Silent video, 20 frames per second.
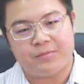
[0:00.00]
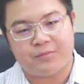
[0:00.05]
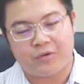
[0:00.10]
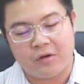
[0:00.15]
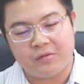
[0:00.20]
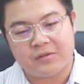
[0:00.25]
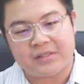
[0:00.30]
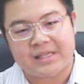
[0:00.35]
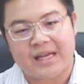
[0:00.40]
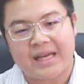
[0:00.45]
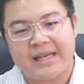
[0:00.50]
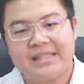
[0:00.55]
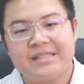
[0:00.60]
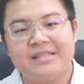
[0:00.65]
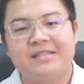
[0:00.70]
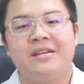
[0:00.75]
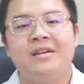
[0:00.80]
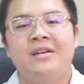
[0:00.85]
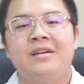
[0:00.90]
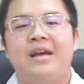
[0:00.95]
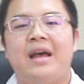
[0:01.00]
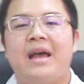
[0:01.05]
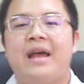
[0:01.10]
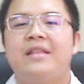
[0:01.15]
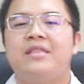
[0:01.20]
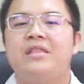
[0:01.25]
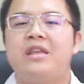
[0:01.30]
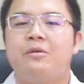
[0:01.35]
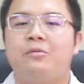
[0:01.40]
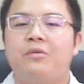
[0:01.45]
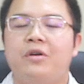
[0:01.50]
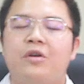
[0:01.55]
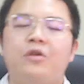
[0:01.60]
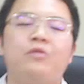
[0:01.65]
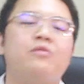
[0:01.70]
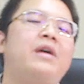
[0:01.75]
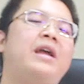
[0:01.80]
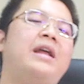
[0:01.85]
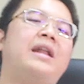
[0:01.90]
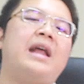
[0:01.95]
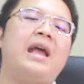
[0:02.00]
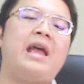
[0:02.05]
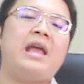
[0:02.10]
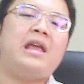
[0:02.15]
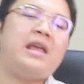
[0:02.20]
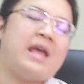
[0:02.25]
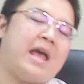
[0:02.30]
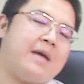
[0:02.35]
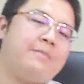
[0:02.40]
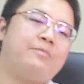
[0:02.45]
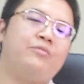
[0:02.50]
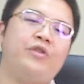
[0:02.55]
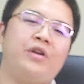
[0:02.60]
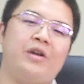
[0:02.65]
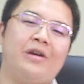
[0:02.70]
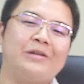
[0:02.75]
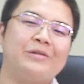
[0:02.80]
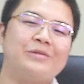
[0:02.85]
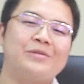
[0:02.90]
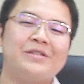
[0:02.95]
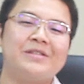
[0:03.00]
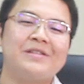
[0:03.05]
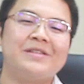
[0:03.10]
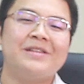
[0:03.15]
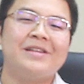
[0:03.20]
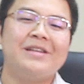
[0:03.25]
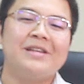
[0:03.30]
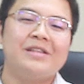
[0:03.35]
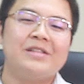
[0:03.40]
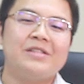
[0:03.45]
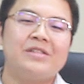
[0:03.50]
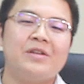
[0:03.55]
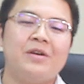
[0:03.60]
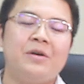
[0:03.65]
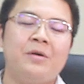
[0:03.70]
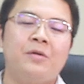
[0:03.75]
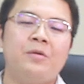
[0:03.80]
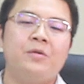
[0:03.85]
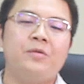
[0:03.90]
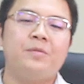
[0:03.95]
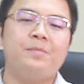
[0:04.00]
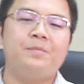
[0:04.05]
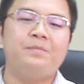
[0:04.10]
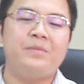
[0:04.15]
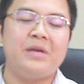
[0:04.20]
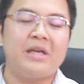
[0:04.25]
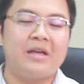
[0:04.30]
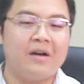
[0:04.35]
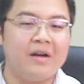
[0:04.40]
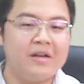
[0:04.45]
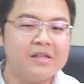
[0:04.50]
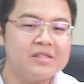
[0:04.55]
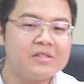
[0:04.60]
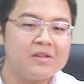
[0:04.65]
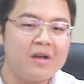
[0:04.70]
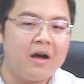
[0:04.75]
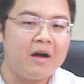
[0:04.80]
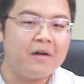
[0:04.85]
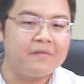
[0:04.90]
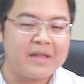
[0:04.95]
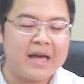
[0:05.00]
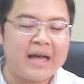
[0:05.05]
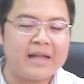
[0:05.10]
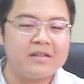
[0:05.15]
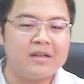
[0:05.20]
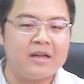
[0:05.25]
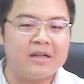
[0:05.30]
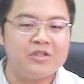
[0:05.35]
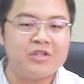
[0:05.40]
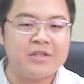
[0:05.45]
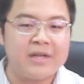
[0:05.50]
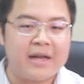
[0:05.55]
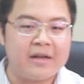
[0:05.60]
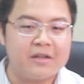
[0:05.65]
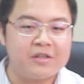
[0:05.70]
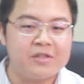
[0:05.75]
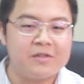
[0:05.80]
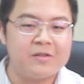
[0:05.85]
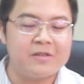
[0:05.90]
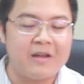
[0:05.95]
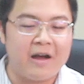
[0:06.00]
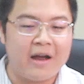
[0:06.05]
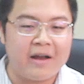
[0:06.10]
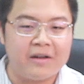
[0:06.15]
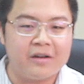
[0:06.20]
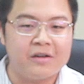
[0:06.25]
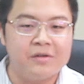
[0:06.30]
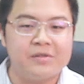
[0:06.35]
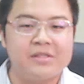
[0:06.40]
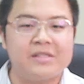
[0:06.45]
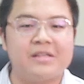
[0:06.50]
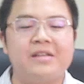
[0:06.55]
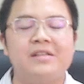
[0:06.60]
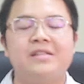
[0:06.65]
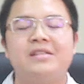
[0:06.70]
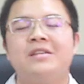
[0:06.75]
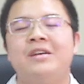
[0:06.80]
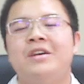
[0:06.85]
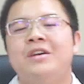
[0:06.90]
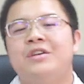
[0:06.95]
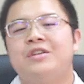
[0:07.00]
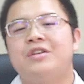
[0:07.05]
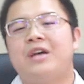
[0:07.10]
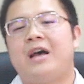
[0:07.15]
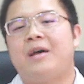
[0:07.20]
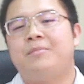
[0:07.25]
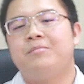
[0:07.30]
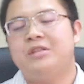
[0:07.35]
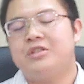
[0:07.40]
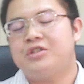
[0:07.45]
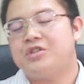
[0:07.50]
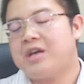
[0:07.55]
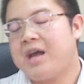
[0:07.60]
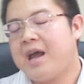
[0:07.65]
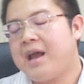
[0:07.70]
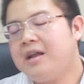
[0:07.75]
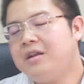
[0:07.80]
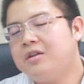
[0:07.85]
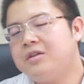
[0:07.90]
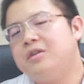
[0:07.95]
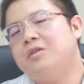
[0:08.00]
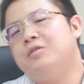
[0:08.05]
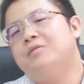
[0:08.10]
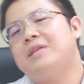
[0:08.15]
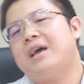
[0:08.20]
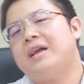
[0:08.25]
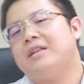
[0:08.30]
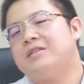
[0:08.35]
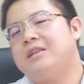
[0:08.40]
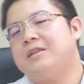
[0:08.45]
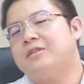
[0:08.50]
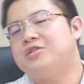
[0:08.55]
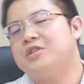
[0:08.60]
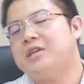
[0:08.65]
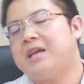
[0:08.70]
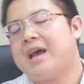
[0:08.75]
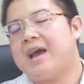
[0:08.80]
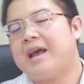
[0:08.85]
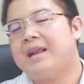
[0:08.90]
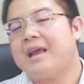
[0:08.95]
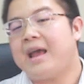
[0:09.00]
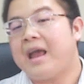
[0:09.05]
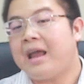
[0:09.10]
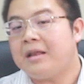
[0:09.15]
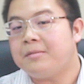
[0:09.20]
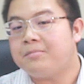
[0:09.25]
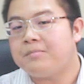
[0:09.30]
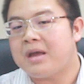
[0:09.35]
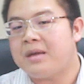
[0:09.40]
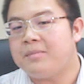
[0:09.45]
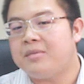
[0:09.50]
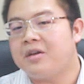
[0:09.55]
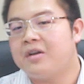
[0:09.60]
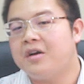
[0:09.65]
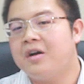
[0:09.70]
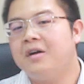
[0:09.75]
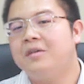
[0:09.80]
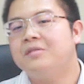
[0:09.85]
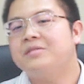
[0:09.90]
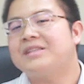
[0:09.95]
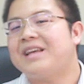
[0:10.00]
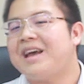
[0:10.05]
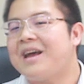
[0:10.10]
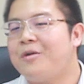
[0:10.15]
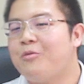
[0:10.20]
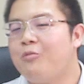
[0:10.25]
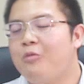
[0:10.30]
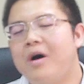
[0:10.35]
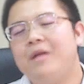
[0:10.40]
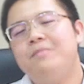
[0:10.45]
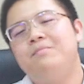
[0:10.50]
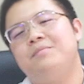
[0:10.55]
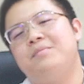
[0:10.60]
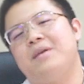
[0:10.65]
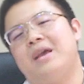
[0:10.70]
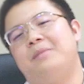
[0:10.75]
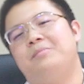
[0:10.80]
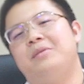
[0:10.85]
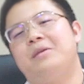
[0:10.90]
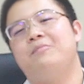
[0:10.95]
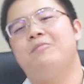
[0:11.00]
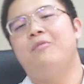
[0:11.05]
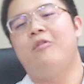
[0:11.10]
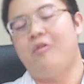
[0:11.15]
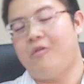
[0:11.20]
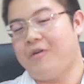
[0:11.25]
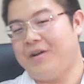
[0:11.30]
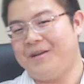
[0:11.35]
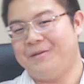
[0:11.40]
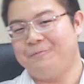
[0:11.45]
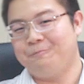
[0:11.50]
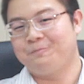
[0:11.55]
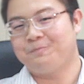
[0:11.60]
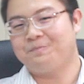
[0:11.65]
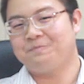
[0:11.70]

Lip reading: process, and they were grade A embryos. So because of that genetic diagnosis, Miss Chang knew that she had 8 baby girls and 1 baby boy.